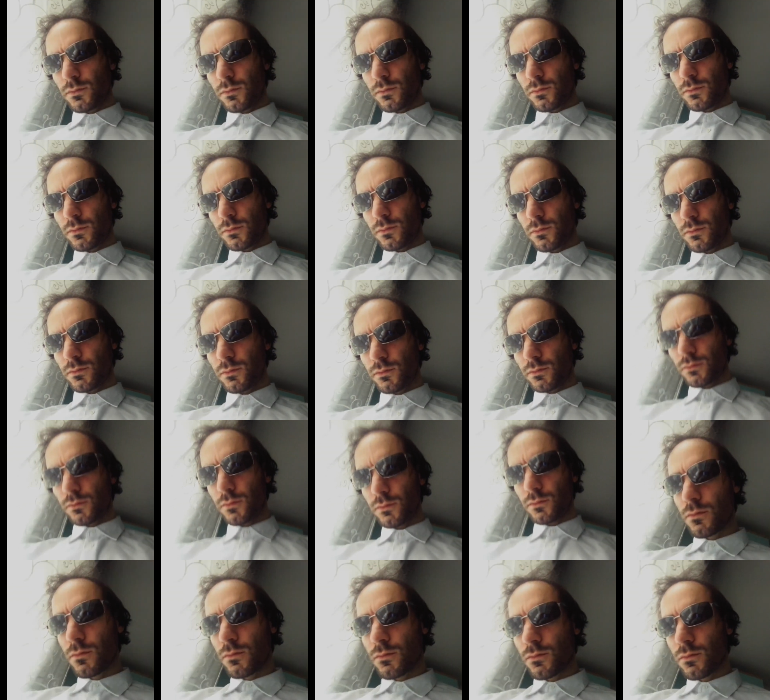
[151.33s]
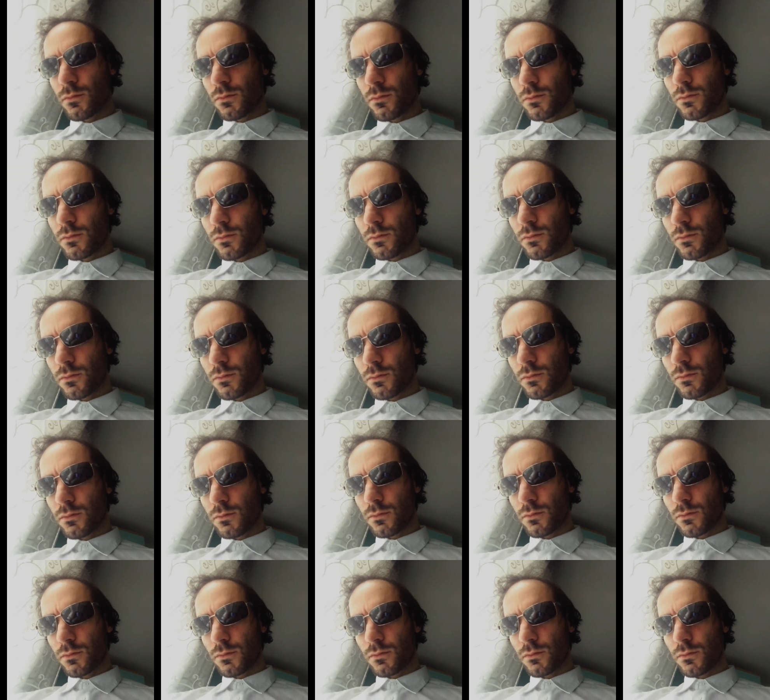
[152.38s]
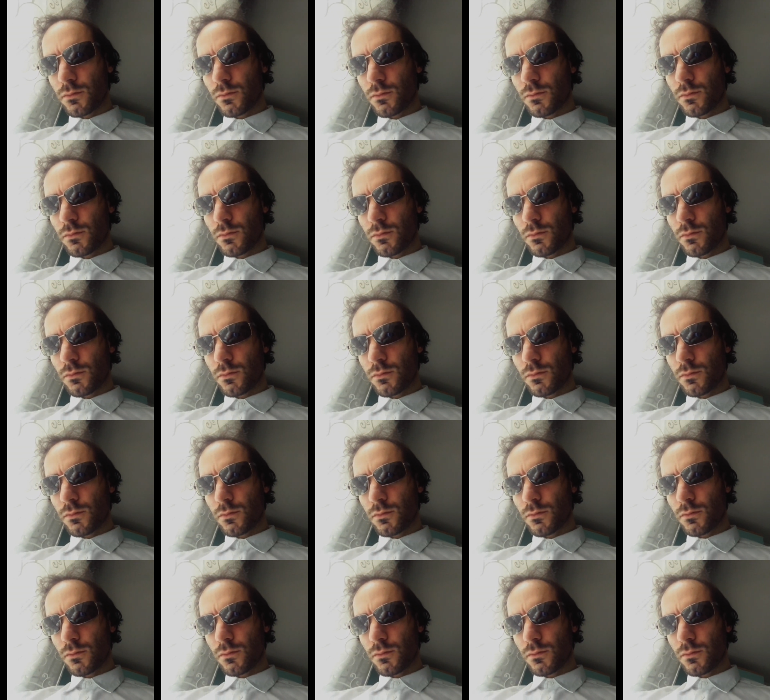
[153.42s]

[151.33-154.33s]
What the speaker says: No one is speaking in this clip.